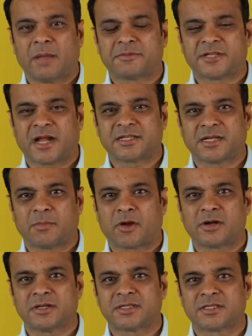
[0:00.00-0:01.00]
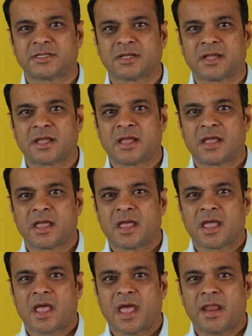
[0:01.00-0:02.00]
abstraction models
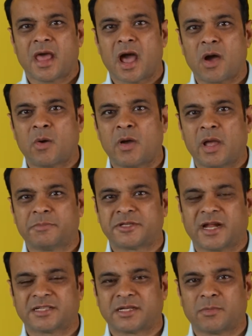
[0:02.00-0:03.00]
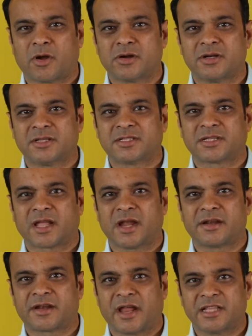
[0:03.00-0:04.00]
and how abstraction models
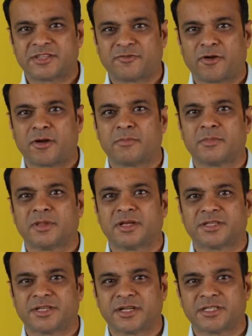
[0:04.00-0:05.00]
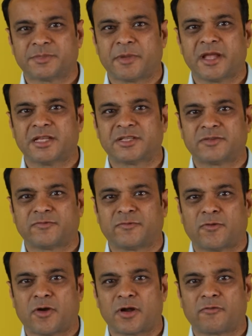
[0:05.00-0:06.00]
can transform the search space
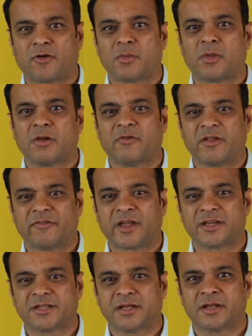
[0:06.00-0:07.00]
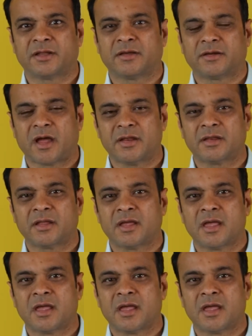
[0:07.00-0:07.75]
for a formal verification run